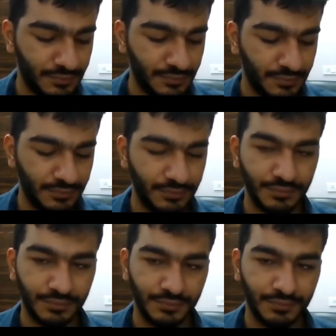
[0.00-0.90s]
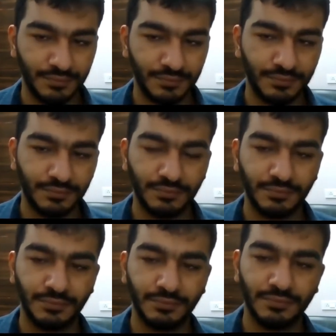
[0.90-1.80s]

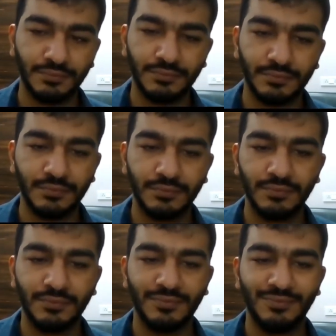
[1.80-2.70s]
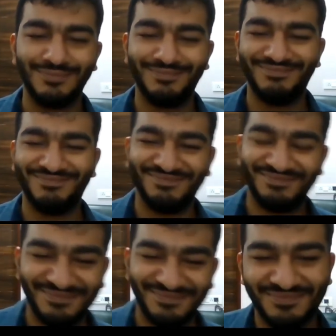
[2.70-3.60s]

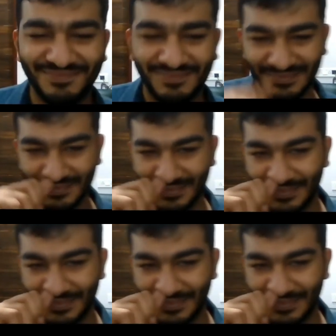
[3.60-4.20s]
(silent)